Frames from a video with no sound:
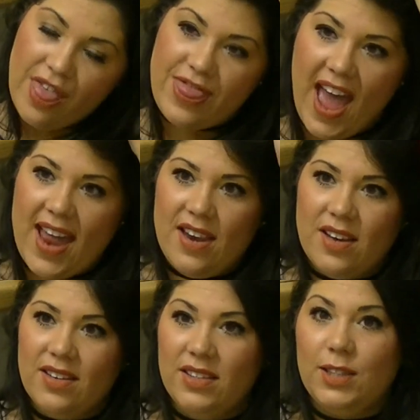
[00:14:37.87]

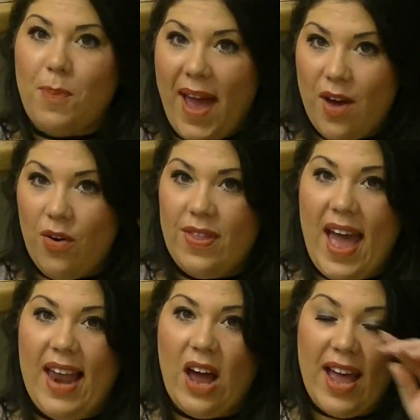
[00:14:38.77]
then spray it on
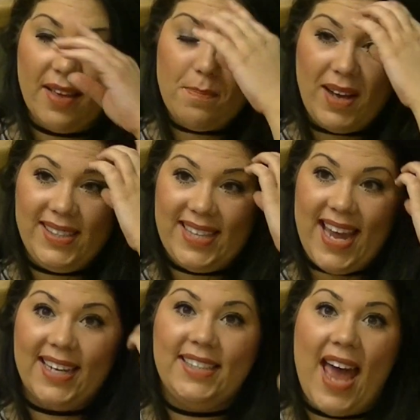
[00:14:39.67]
there, like my
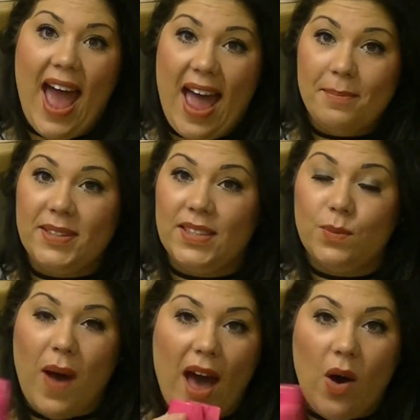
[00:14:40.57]
sink taps
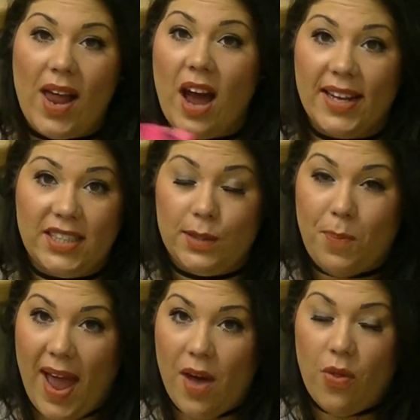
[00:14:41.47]
as well. I like to
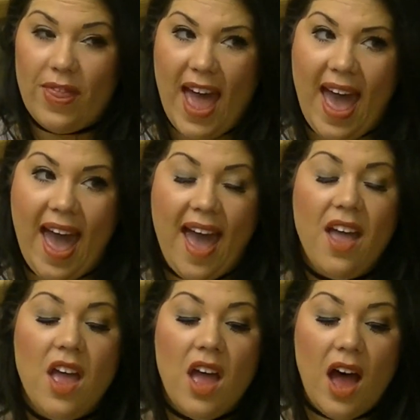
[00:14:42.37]
spray it on there.
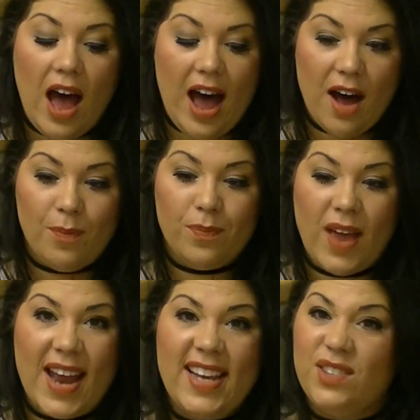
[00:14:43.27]
And
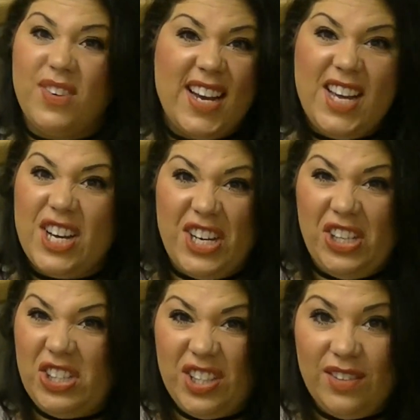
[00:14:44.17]
it's really
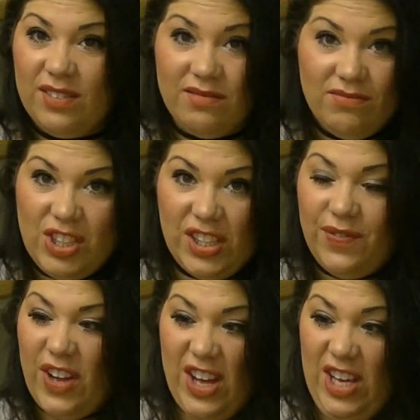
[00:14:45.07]
good just
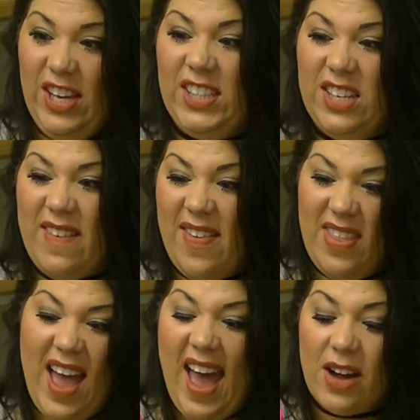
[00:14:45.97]
for using around
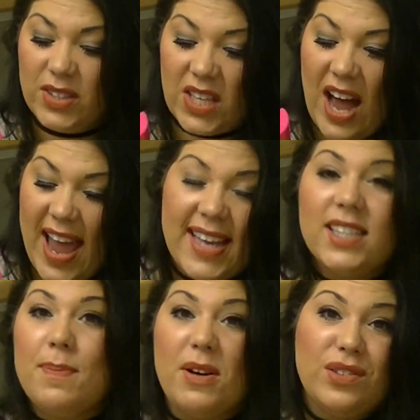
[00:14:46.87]
the house. Like, it
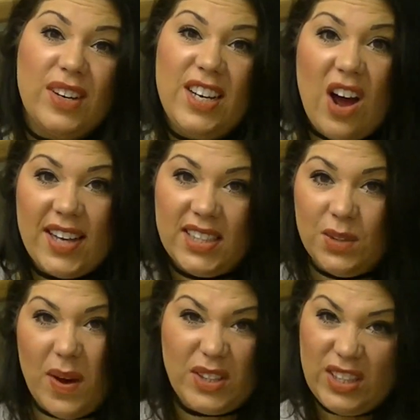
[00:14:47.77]
smells really nice
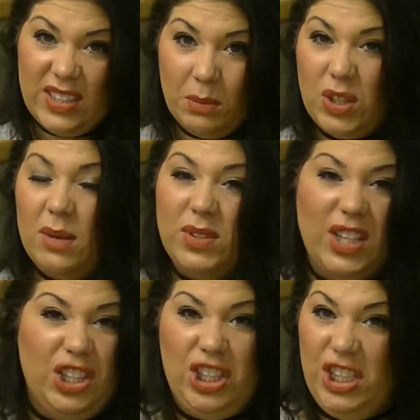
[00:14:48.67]
as well, so sometimes I
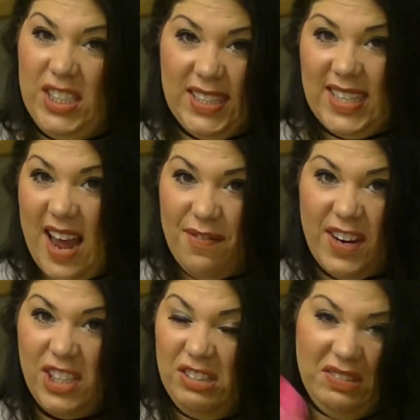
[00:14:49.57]
just use it as an air
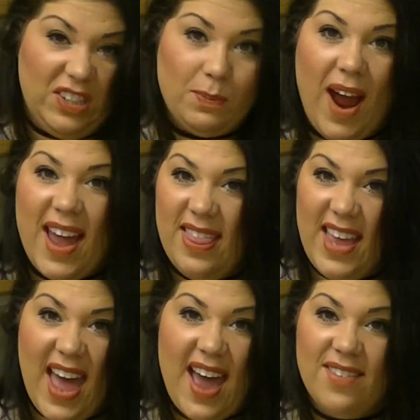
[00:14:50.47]
freshener and spray in
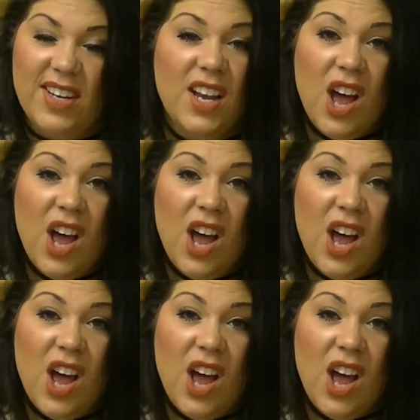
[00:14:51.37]
the air, and